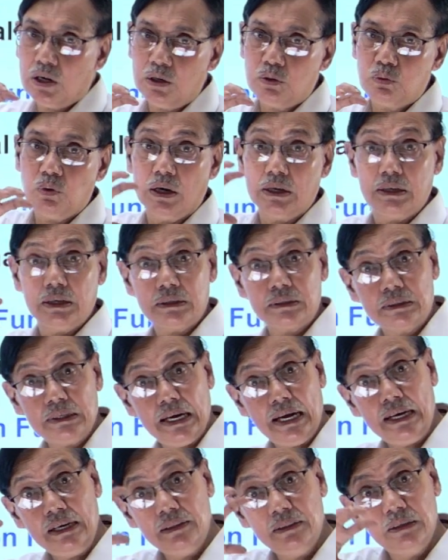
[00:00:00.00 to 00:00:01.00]
to
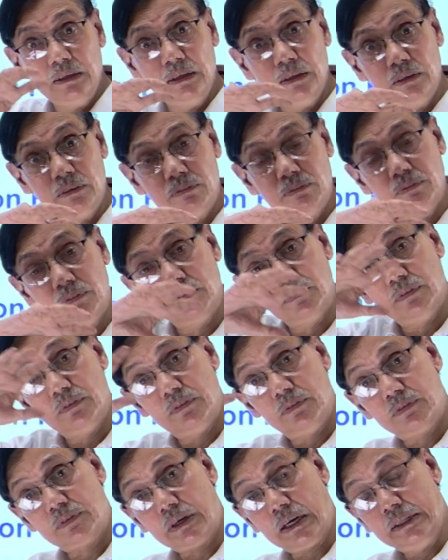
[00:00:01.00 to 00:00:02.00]
understand the
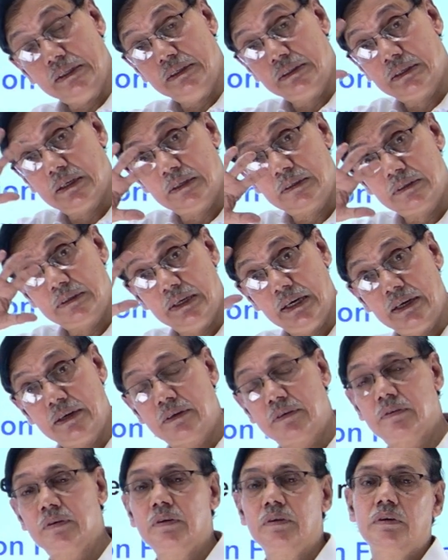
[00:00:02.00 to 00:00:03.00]
transition state,
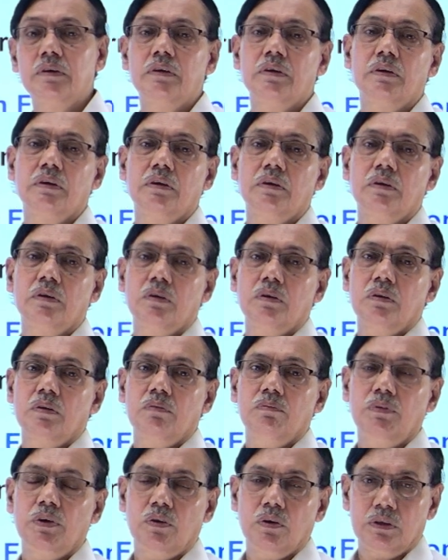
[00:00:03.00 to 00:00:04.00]

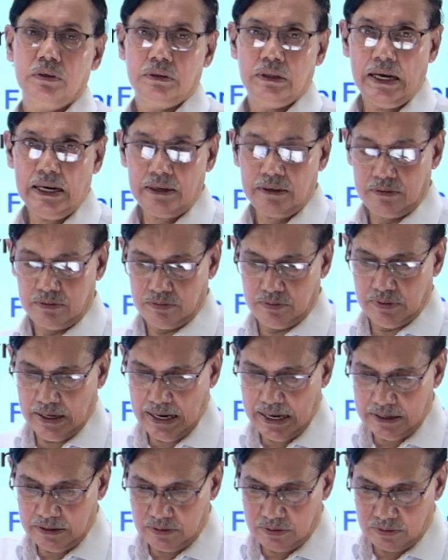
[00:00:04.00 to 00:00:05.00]
because that
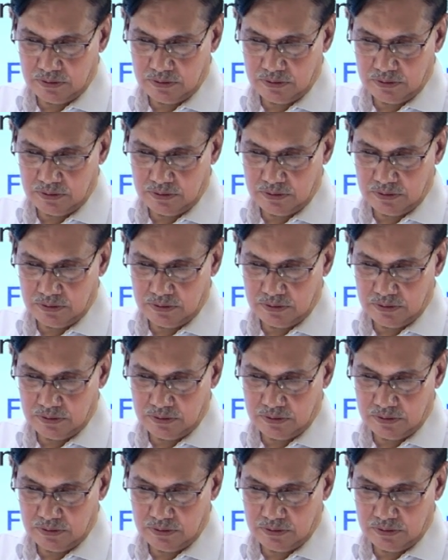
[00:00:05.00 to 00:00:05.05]
at